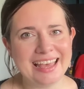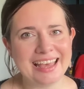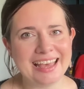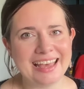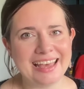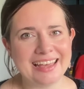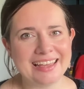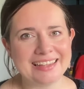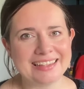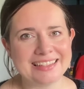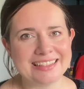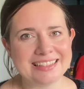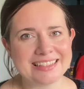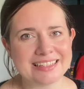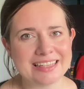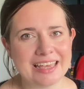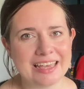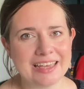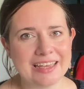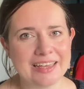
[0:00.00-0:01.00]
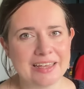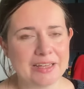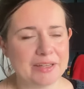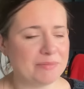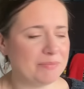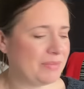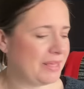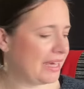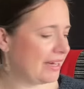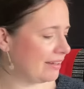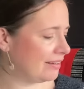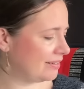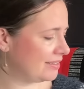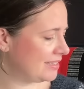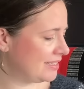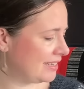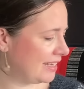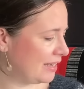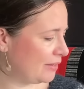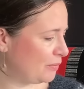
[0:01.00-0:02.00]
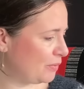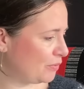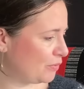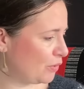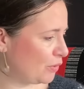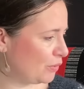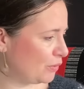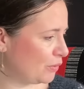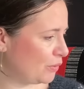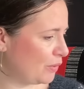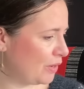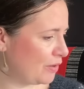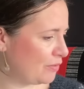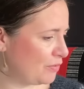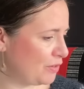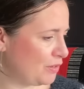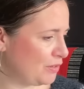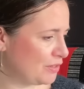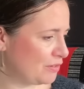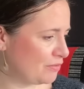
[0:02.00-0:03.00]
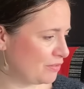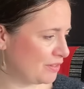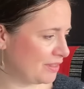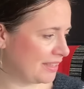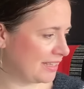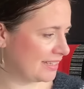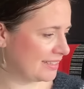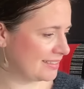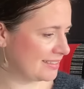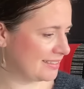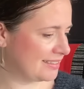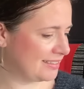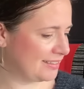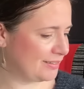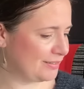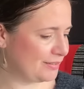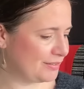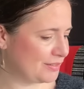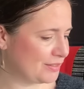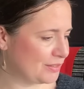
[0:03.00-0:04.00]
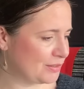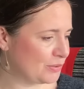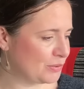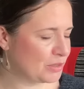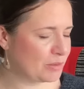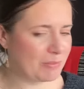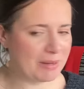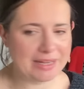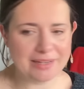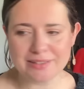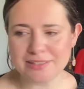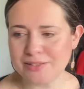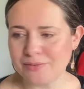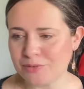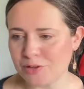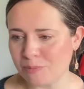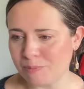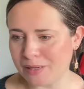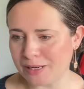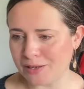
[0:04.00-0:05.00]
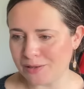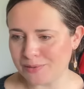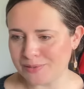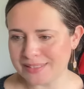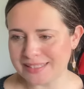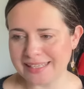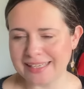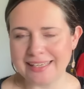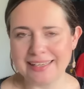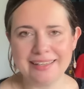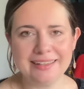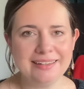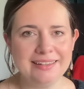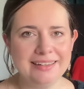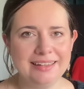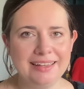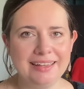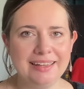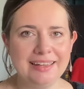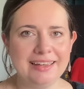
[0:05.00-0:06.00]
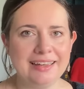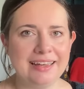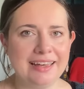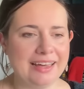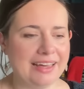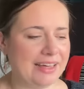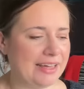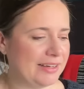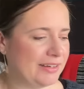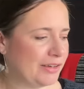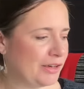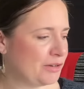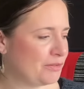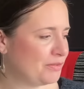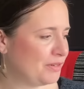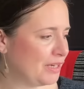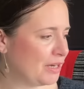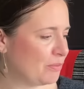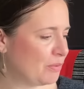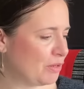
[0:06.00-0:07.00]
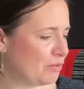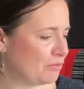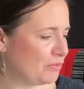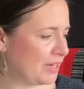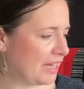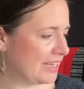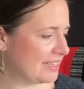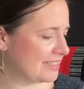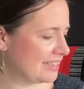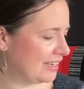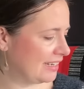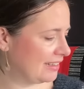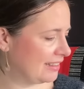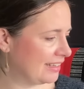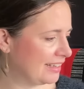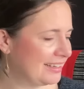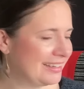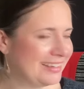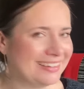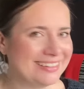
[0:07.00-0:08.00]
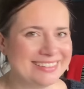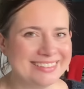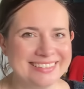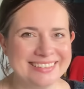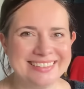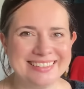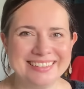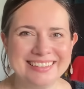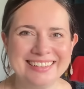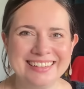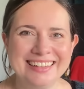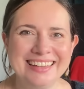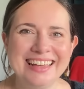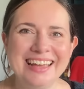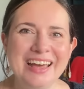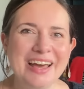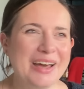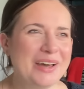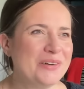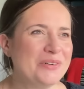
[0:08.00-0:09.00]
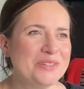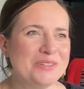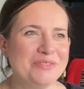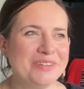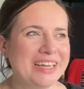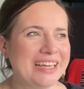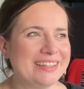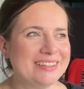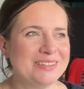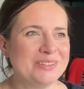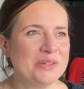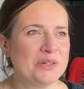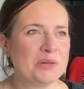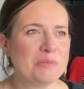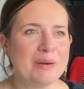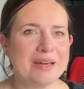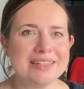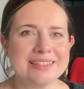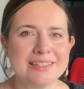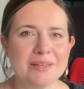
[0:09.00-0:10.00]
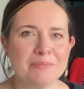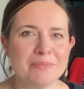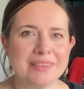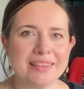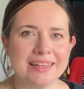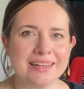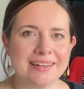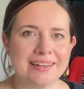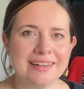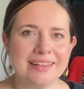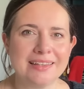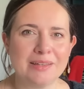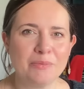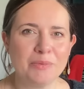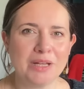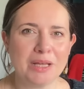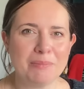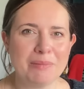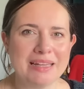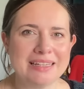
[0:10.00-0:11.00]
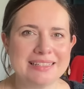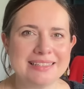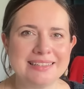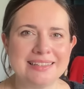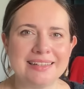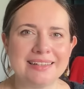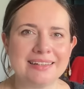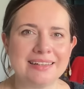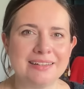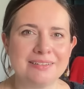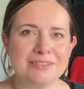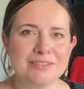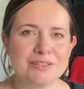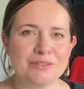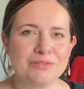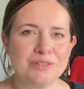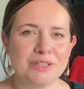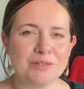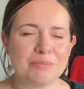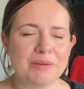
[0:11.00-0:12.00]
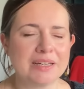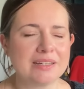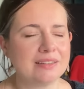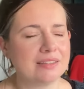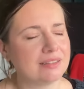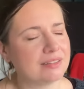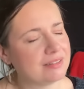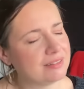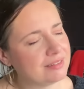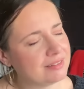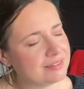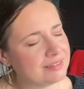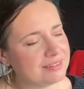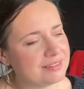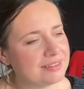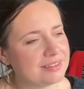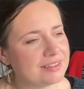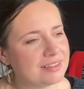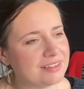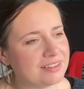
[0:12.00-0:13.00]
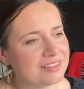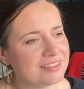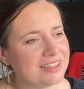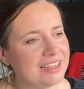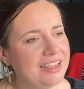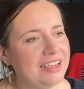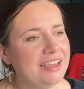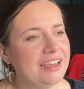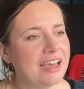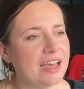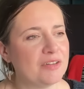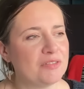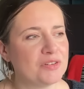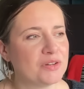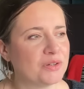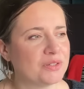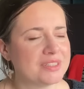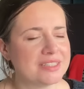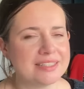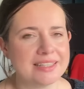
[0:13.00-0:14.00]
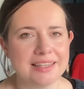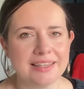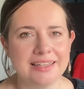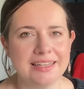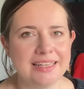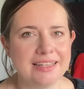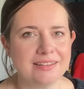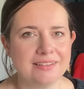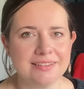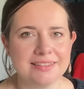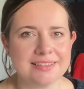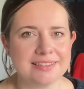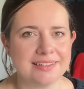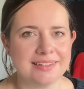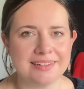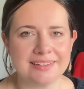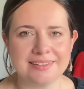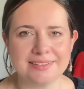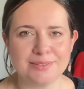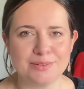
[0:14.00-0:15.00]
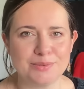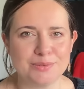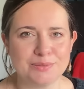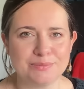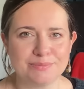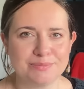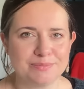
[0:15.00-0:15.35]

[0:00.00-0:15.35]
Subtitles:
And today we've got quite a few different things to talk about. I've got my notes here and hopefully I won't forget anything. I always forget to talk about something, and then when I'm editing I sort of look back and think, oh gosh, I forgot to say the needle size, or